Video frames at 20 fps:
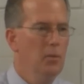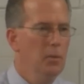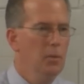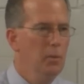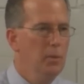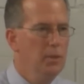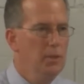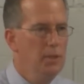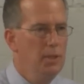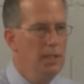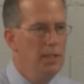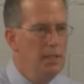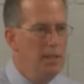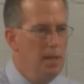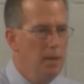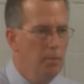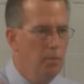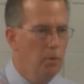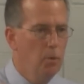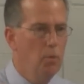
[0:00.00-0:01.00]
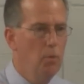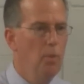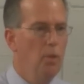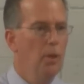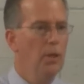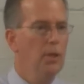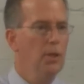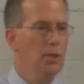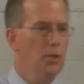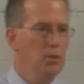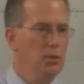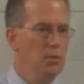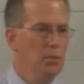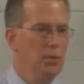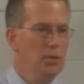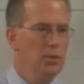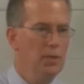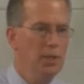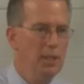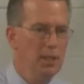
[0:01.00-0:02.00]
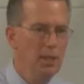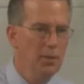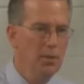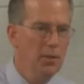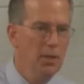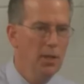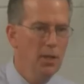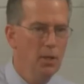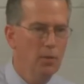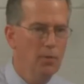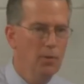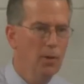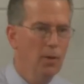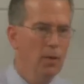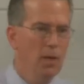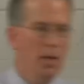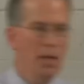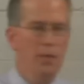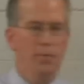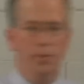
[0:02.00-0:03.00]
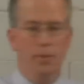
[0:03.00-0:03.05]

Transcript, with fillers: when we see temporal markers, when we see another year of our life